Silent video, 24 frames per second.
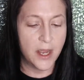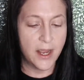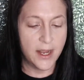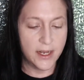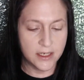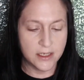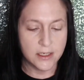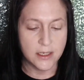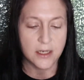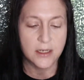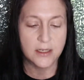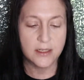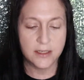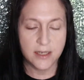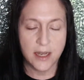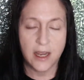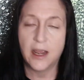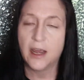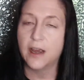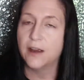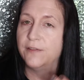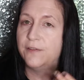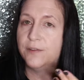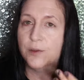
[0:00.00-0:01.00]
It does
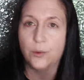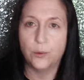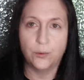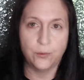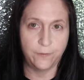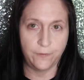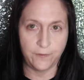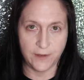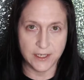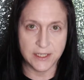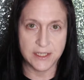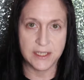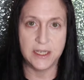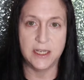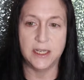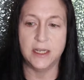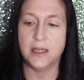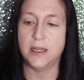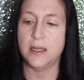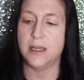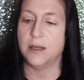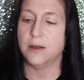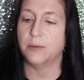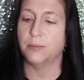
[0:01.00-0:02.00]
have the
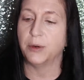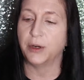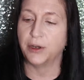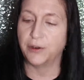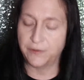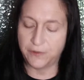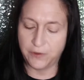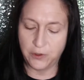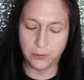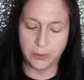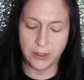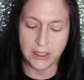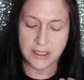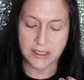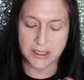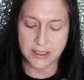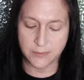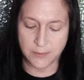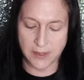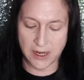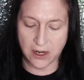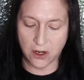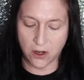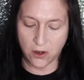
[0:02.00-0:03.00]
Fenty perfumey
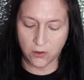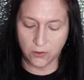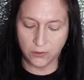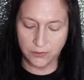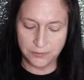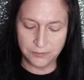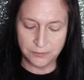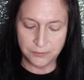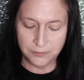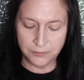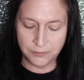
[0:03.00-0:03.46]
smell,